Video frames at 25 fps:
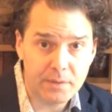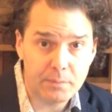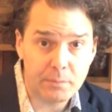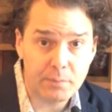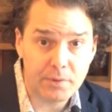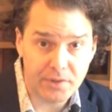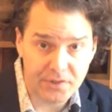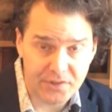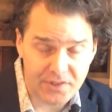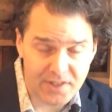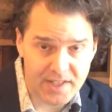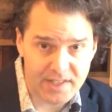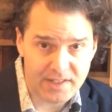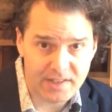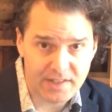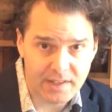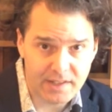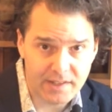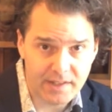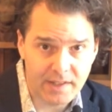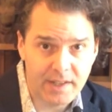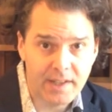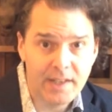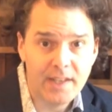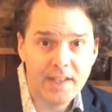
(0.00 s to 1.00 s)

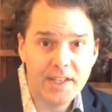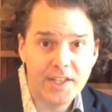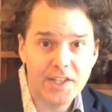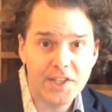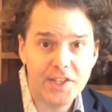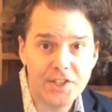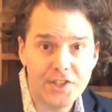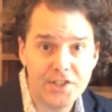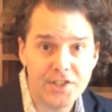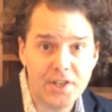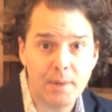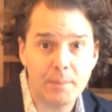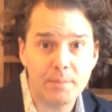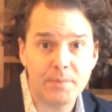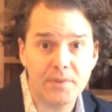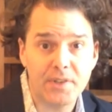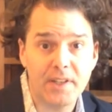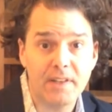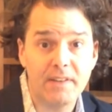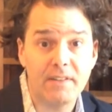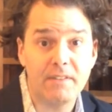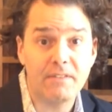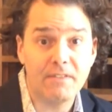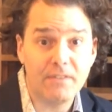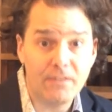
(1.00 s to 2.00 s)
presented he jumped
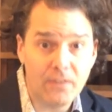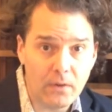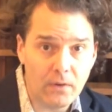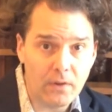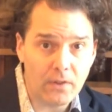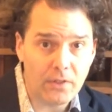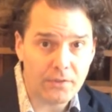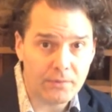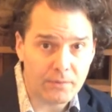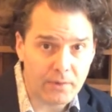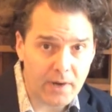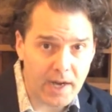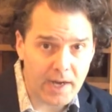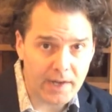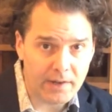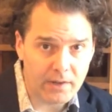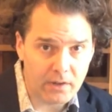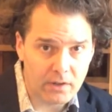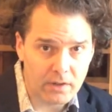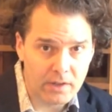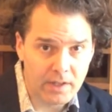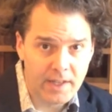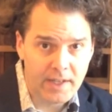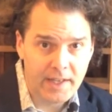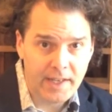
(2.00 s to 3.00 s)
in full
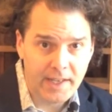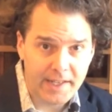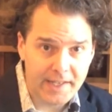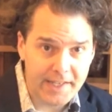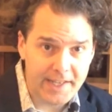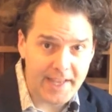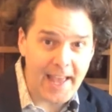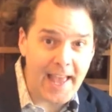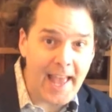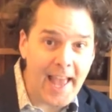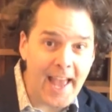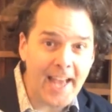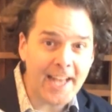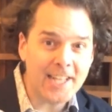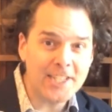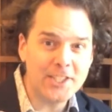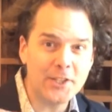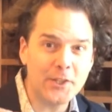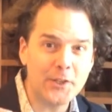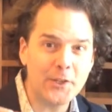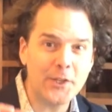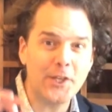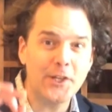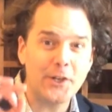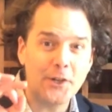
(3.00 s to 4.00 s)
throttle and he
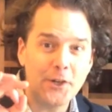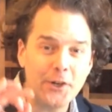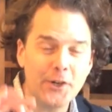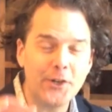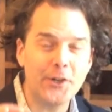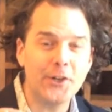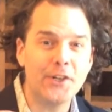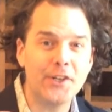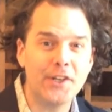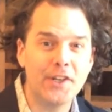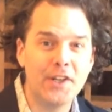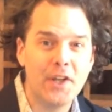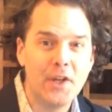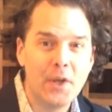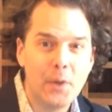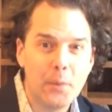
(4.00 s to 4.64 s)
actually earned